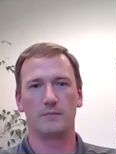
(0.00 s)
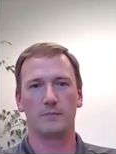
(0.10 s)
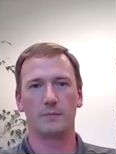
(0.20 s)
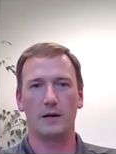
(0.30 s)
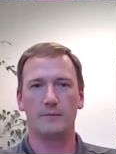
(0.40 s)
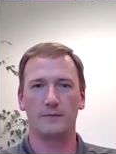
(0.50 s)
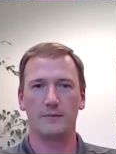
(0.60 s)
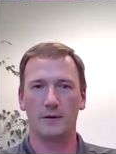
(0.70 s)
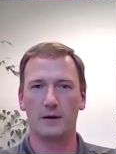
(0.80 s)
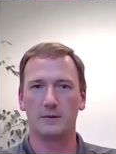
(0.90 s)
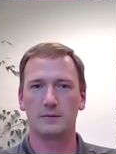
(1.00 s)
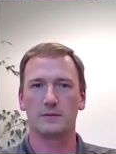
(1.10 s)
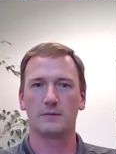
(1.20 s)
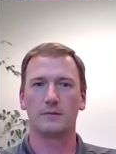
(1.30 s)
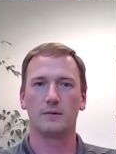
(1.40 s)
profit for us.
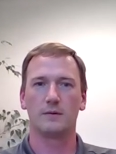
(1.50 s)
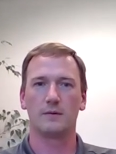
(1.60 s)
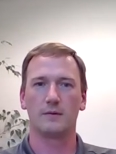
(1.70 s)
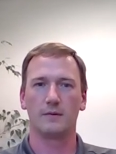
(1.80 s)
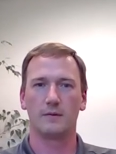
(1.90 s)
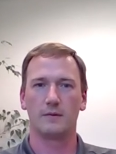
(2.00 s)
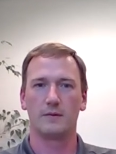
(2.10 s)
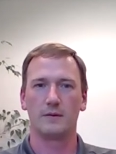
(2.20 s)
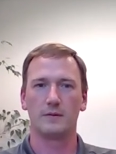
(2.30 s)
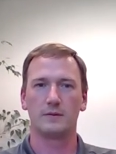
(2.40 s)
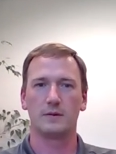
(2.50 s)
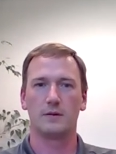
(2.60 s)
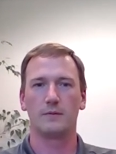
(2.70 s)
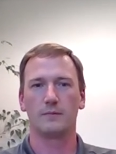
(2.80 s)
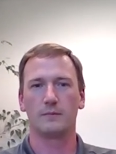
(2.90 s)
So